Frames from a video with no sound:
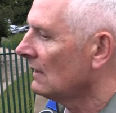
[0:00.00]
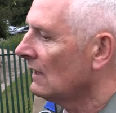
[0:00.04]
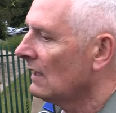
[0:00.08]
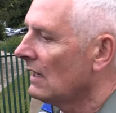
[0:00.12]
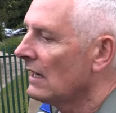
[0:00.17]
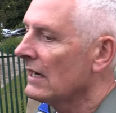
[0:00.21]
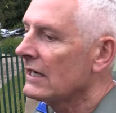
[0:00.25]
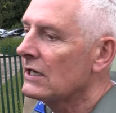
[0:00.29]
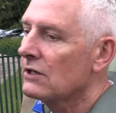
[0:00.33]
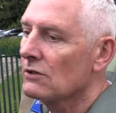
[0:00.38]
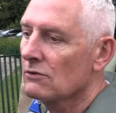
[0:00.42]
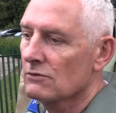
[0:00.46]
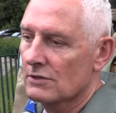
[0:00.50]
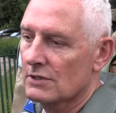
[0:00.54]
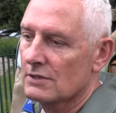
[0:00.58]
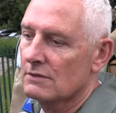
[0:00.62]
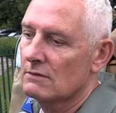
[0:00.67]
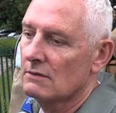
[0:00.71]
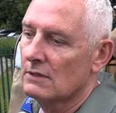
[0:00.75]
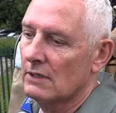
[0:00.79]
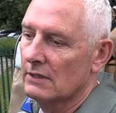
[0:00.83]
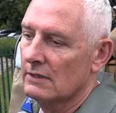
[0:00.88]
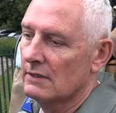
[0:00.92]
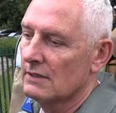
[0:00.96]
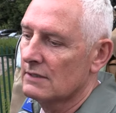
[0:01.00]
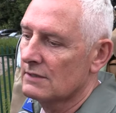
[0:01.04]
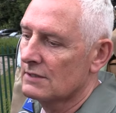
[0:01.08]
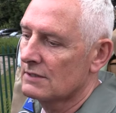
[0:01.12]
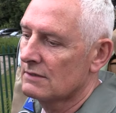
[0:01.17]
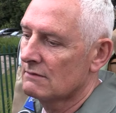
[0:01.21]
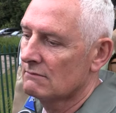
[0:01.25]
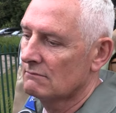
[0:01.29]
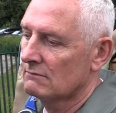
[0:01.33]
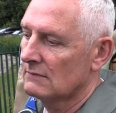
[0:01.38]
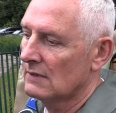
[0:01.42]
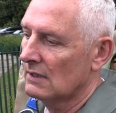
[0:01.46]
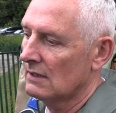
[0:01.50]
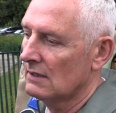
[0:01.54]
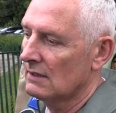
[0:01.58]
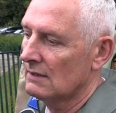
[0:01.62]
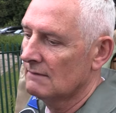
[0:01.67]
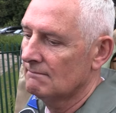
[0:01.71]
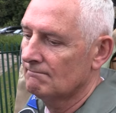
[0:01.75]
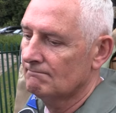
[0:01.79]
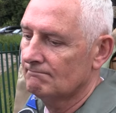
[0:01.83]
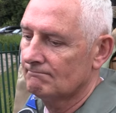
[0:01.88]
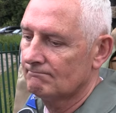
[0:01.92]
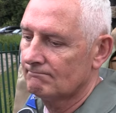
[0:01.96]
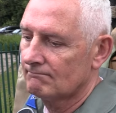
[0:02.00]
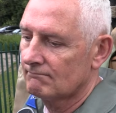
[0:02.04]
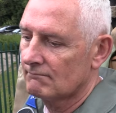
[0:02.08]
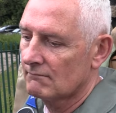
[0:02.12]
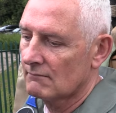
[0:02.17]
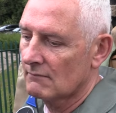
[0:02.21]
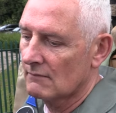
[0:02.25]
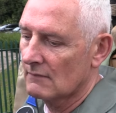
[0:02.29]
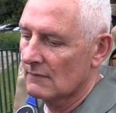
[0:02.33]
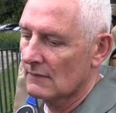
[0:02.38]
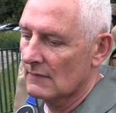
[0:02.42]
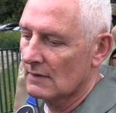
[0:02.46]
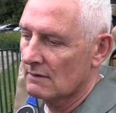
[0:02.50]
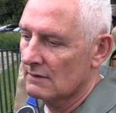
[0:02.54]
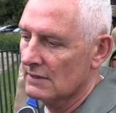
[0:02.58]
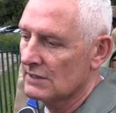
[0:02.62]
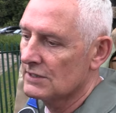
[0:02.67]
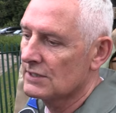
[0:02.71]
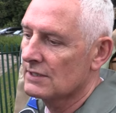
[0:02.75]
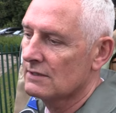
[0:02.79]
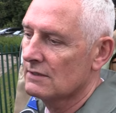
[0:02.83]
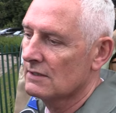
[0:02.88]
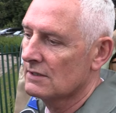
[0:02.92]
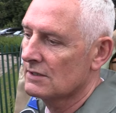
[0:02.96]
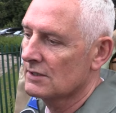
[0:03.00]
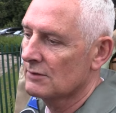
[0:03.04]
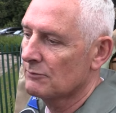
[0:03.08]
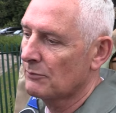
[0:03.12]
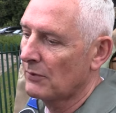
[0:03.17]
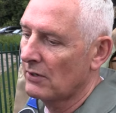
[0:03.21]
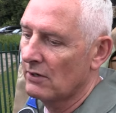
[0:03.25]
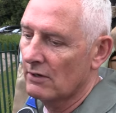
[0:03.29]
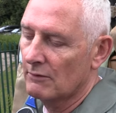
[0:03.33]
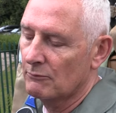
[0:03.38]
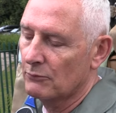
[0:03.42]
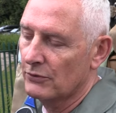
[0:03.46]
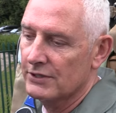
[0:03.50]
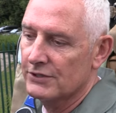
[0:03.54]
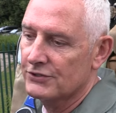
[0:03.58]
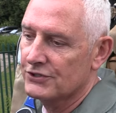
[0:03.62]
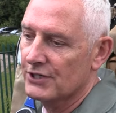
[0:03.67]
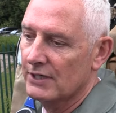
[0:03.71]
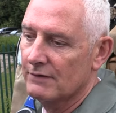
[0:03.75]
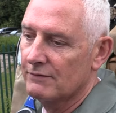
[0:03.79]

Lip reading: icons like this. This is a part of British